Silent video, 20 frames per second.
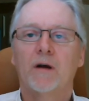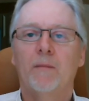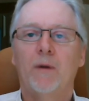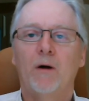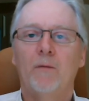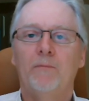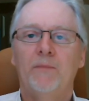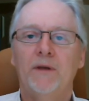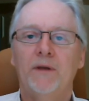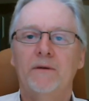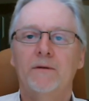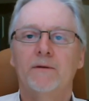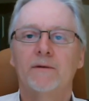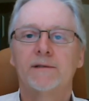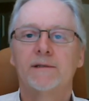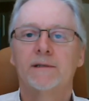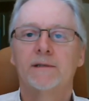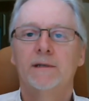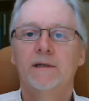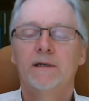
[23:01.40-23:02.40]
about
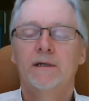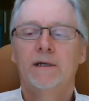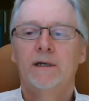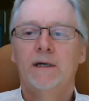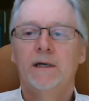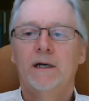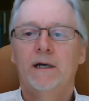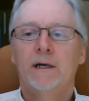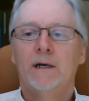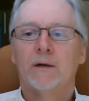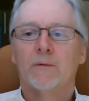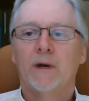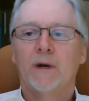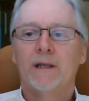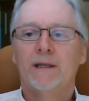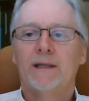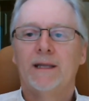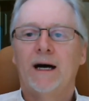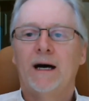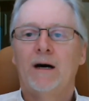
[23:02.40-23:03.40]
pills.
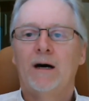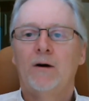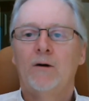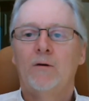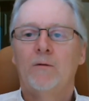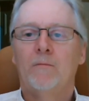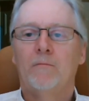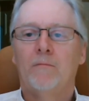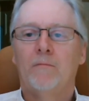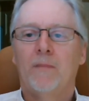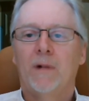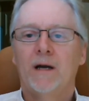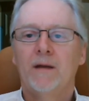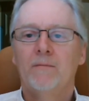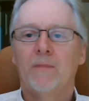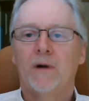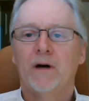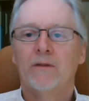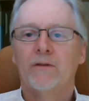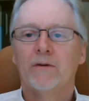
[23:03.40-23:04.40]
Right now, my
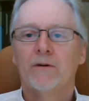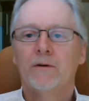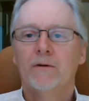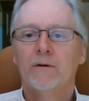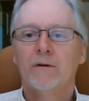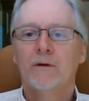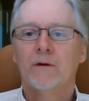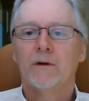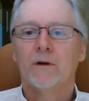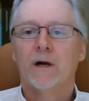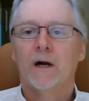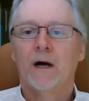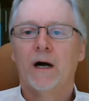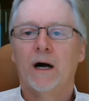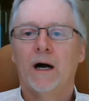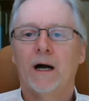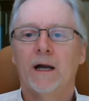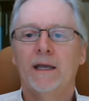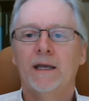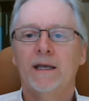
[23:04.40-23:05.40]
mother
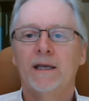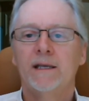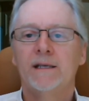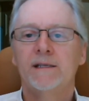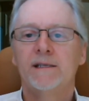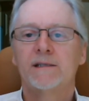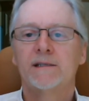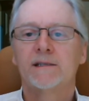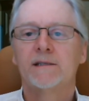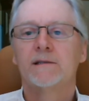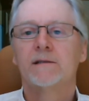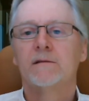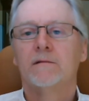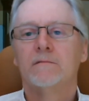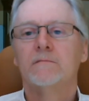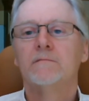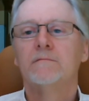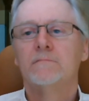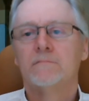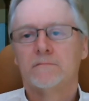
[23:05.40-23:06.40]
is
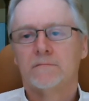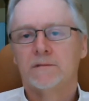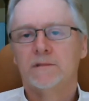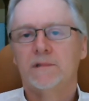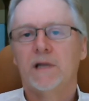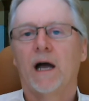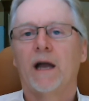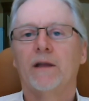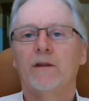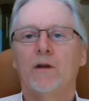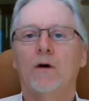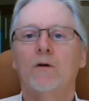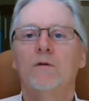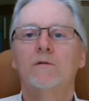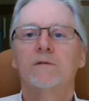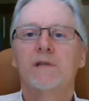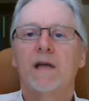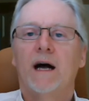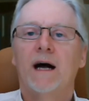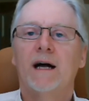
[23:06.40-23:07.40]

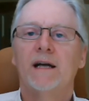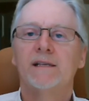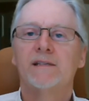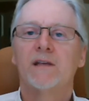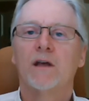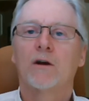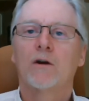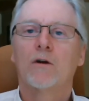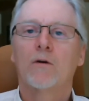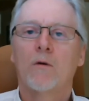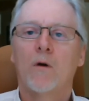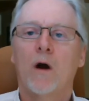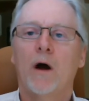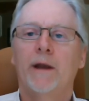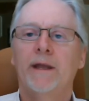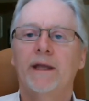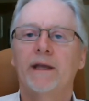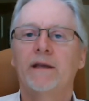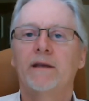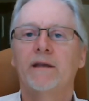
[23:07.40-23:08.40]
diagnosed as a
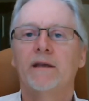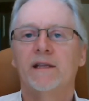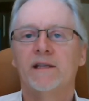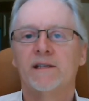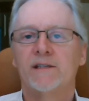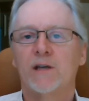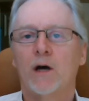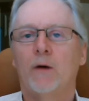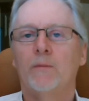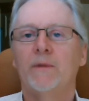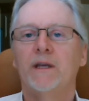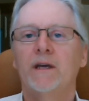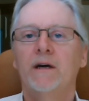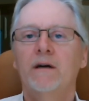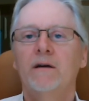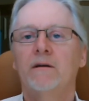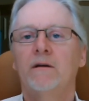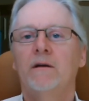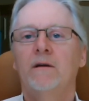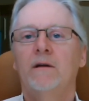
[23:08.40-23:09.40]
chronic
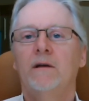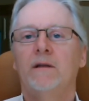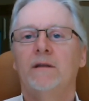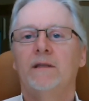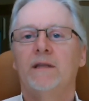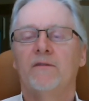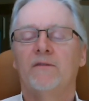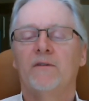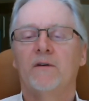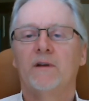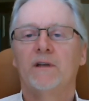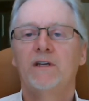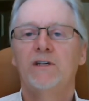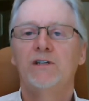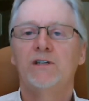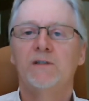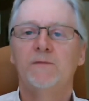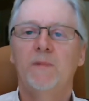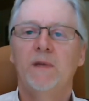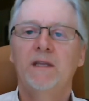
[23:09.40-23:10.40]
insomnia. Definitely,
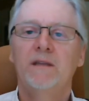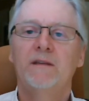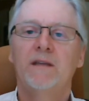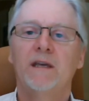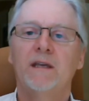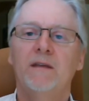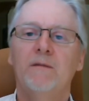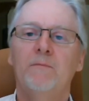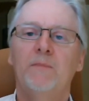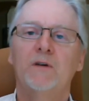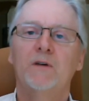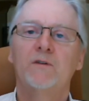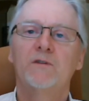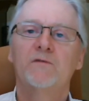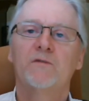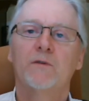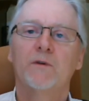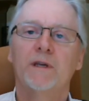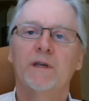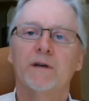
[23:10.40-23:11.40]
she's been taking pills
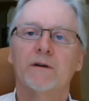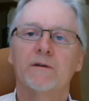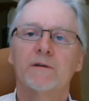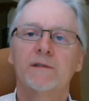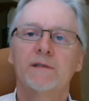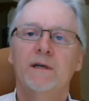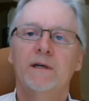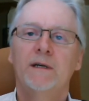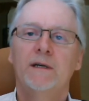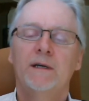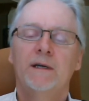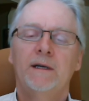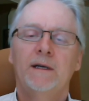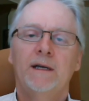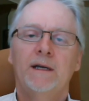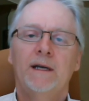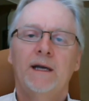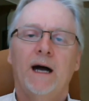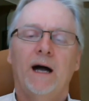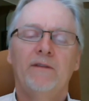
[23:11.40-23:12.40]
for years.
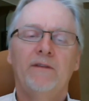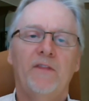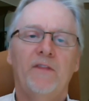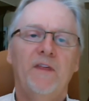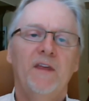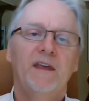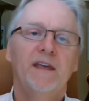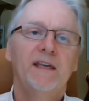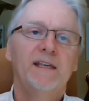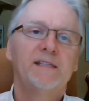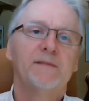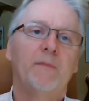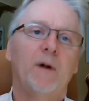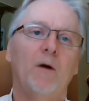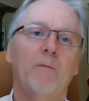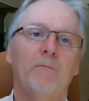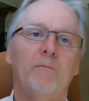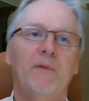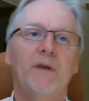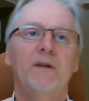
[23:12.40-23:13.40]
And the thing is
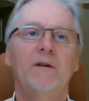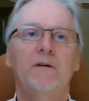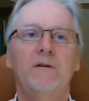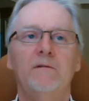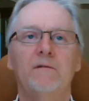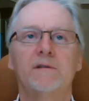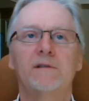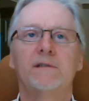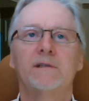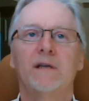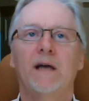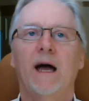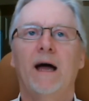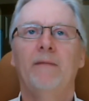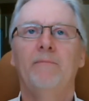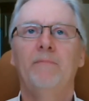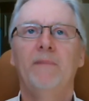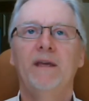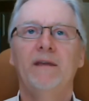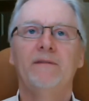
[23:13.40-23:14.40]
about pills
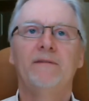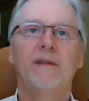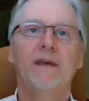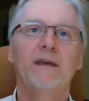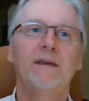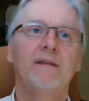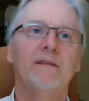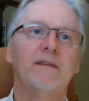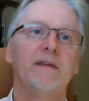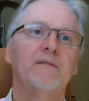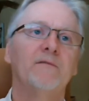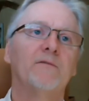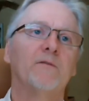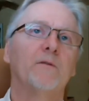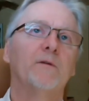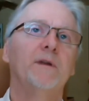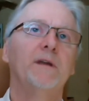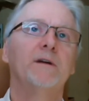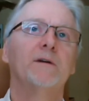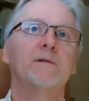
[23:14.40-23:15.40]
and being taking them
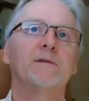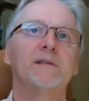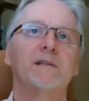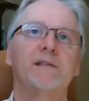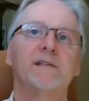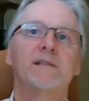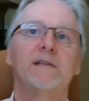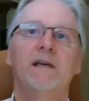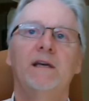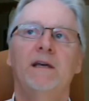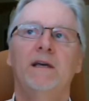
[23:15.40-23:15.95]
for years is,